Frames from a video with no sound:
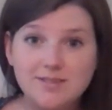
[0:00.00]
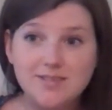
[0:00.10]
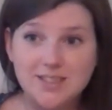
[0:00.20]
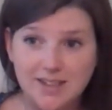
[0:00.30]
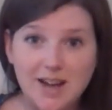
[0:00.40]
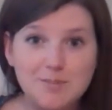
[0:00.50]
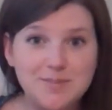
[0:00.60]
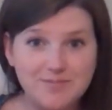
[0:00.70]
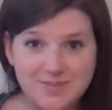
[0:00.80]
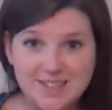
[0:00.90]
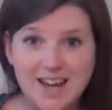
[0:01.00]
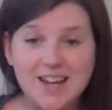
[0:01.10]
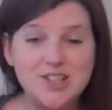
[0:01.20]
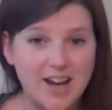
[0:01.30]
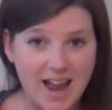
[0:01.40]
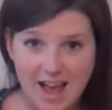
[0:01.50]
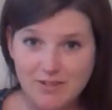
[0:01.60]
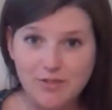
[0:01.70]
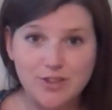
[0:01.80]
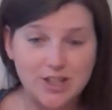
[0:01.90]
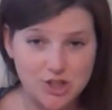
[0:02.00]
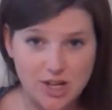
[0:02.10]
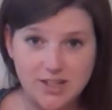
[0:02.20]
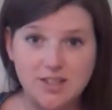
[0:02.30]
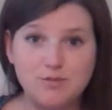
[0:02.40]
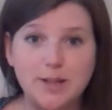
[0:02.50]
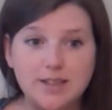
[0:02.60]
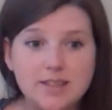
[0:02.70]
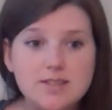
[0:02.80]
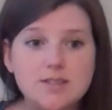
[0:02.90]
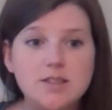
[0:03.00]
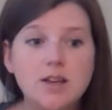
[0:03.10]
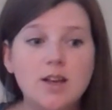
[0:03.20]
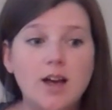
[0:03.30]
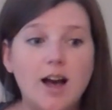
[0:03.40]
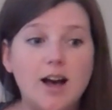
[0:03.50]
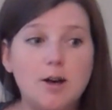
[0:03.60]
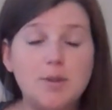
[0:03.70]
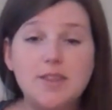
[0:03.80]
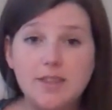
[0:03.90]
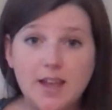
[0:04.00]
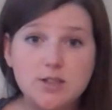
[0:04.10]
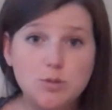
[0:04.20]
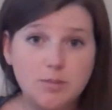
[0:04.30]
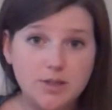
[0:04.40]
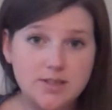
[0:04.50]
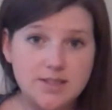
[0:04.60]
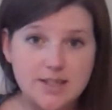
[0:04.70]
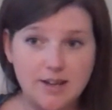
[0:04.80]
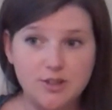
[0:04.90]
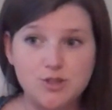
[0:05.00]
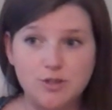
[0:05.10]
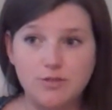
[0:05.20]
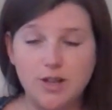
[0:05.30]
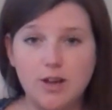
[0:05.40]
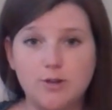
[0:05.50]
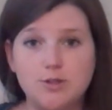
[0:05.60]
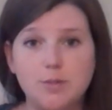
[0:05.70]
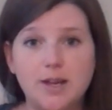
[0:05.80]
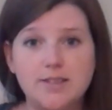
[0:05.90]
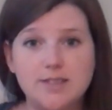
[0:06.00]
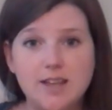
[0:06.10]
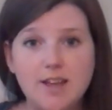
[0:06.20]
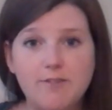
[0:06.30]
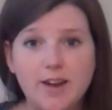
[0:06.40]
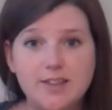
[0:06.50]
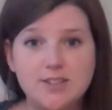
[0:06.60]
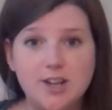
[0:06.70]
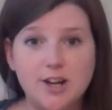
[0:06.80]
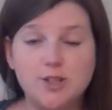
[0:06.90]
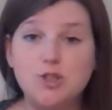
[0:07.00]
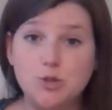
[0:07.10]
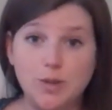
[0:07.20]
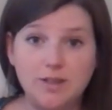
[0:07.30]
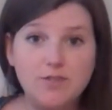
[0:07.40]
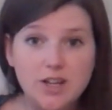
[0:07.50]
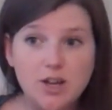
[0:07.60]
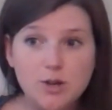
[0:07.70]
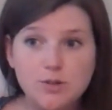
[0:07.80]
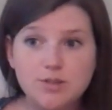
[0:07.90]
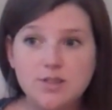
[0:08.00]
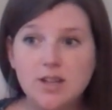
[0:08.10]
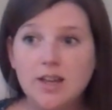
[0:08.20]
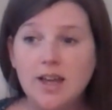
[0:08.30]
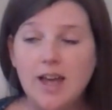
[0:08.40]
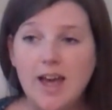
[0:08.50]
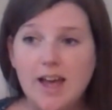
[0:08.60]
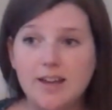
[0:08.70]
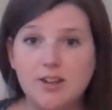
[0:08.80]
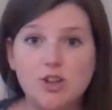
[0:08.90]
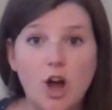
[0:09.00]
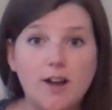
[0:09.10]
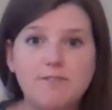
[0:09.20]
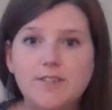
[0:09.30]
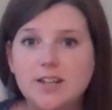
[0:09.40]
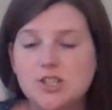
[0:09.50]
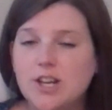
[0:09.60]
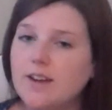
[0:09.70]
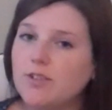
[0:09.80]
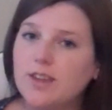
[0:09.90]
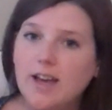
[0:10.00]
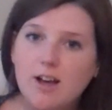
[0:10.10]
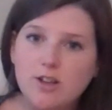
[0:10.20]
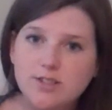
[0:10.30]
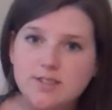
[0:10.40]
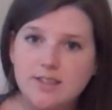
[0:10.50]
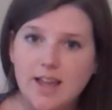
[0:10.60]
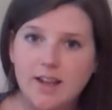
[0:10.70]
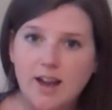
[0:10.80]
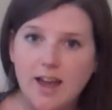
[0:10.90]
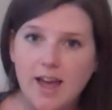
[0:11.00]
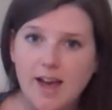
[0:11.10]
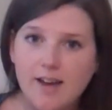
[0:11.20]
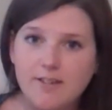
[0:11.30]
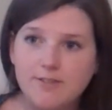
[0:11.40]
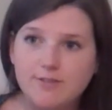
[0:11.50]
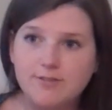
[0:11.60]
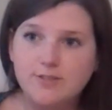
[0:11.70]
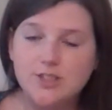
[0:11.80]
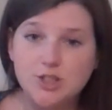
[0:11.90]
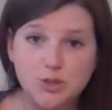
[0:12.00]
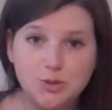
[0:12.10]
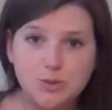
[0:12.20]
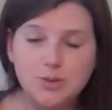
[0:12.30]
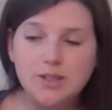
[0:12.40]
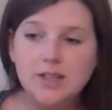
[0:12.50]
to come stage and I have everything checked off my list, then that's when I'm going to sit down and do the videos, because if I start doing the videos and not finishing everything else that I have to do,